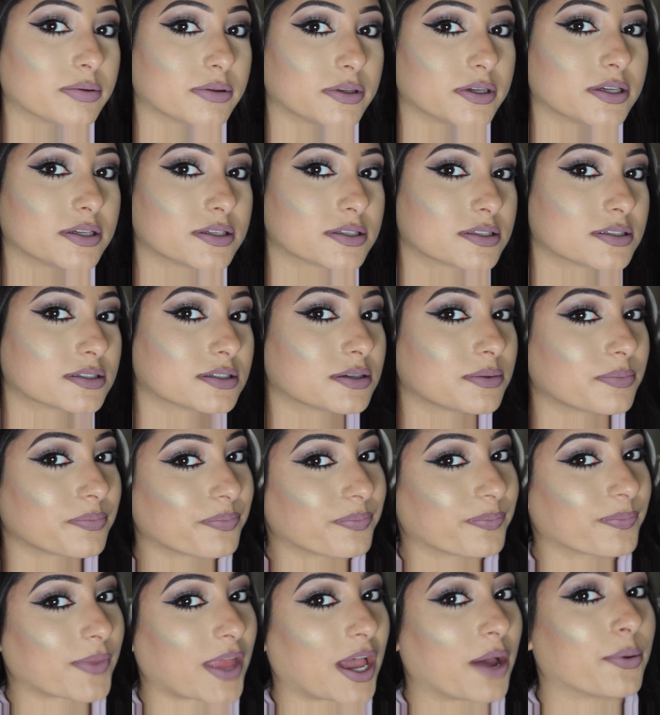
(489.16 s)
pleased.
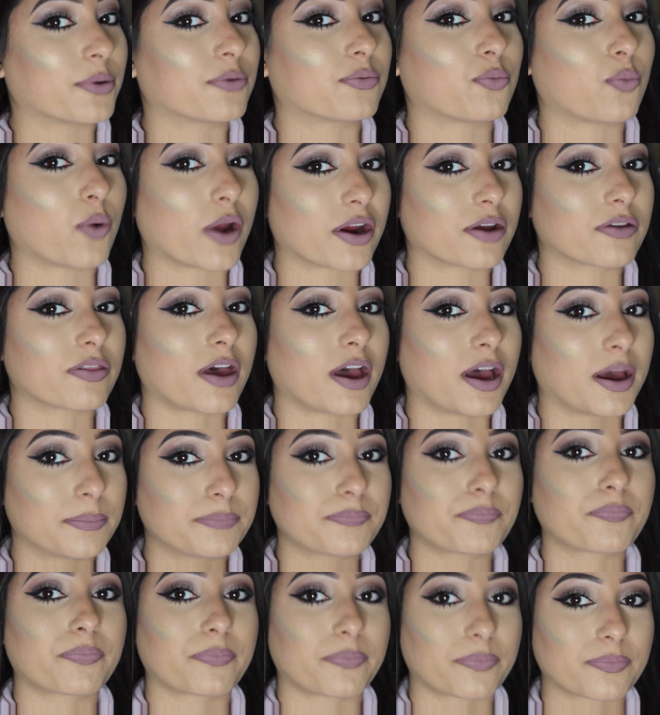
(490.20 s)
I would wear that
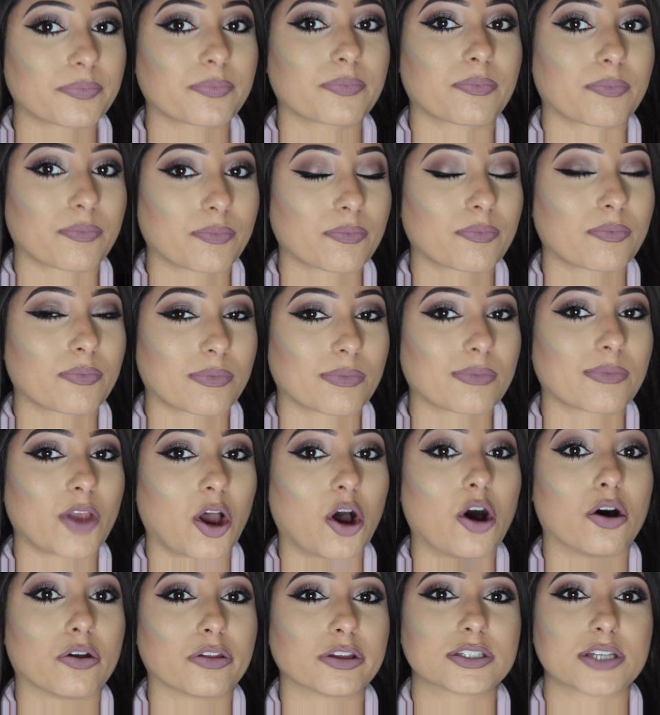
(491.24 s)

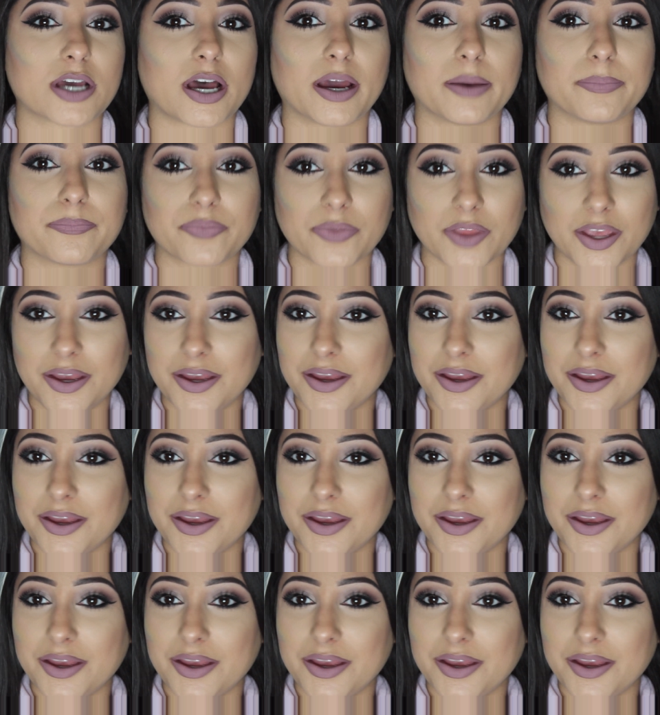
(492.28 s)
all the time.